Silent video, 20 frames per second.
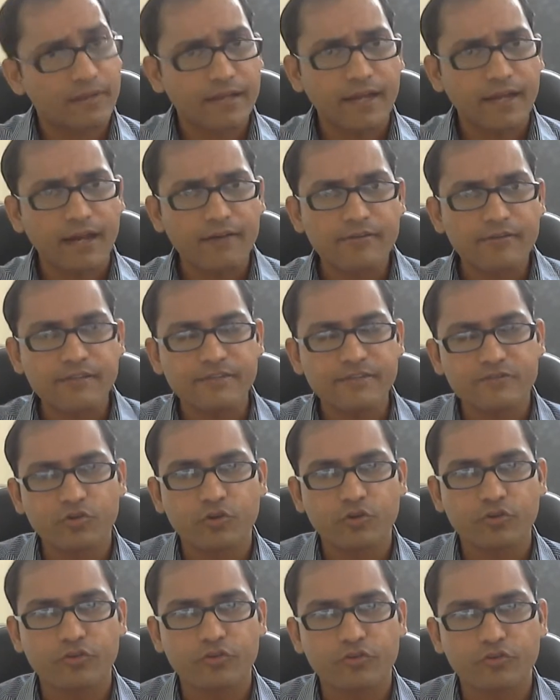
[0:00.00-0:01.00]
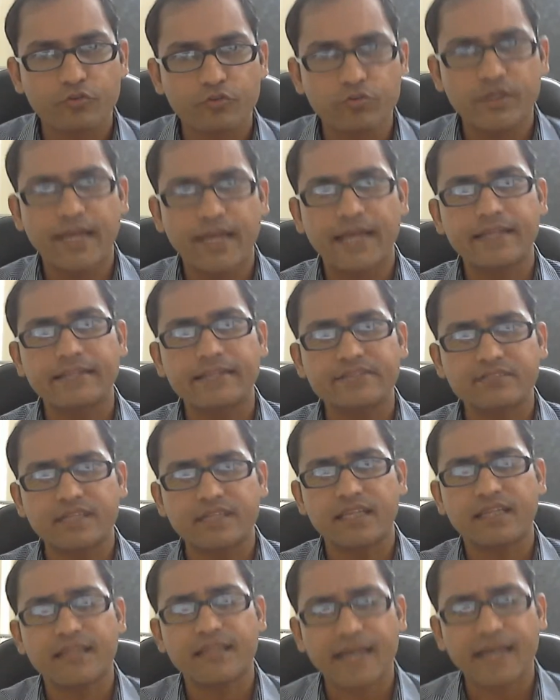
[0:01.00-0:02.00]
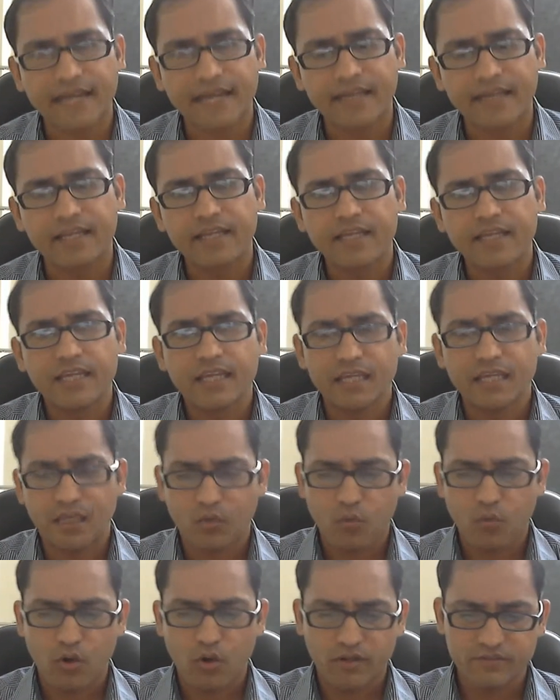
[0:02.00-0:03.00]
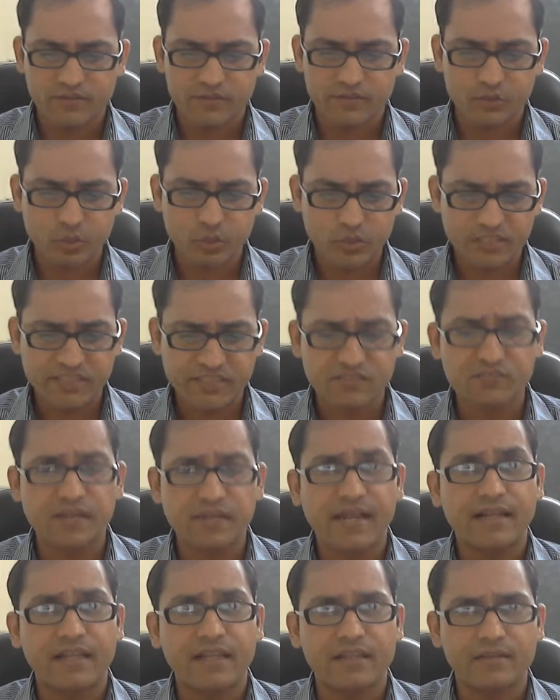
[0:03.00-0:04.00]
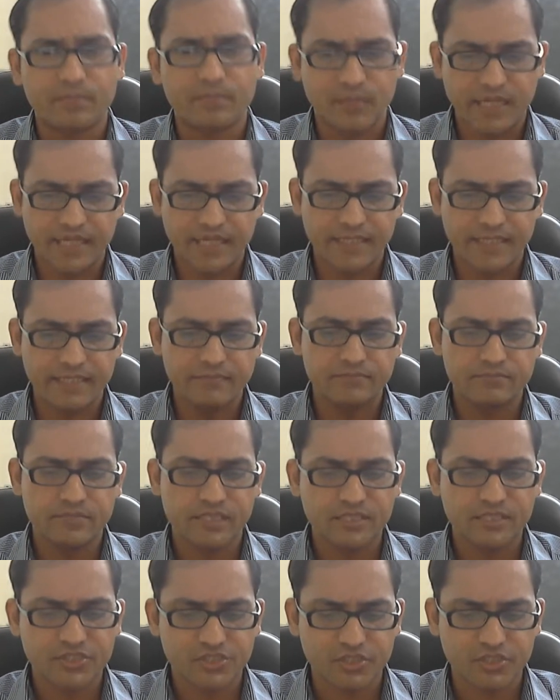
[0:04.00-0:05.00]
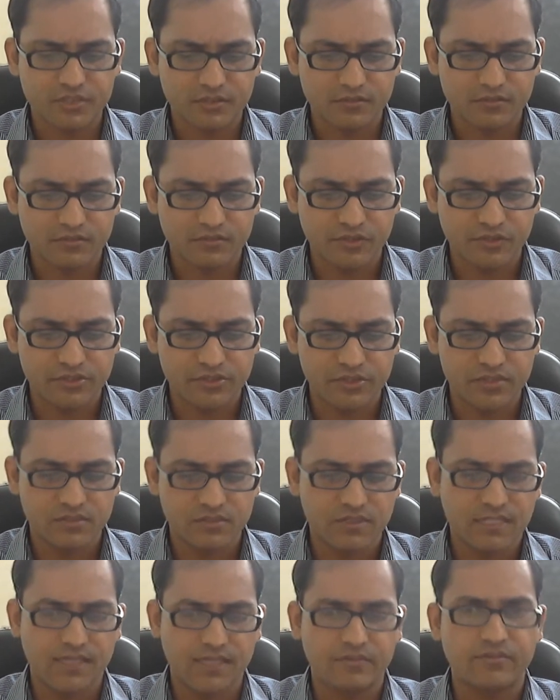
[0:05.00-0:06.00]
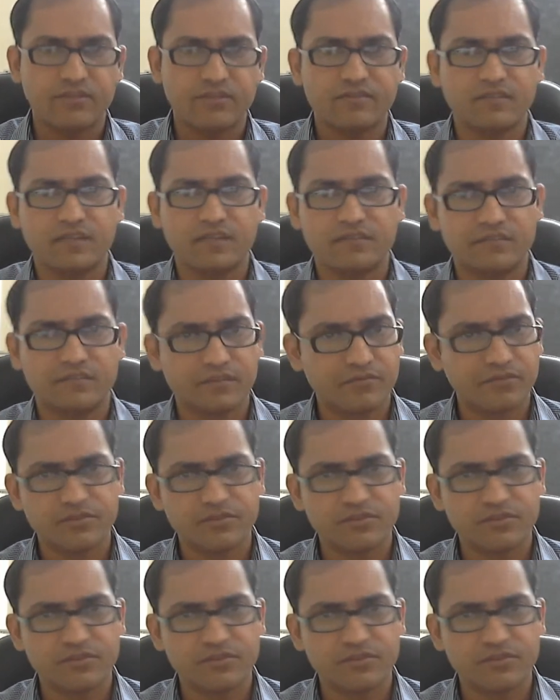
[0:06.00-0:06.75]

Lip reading: And how he's going to do that, he said that he wants to dismantle the planning commission, which is kind of, he says that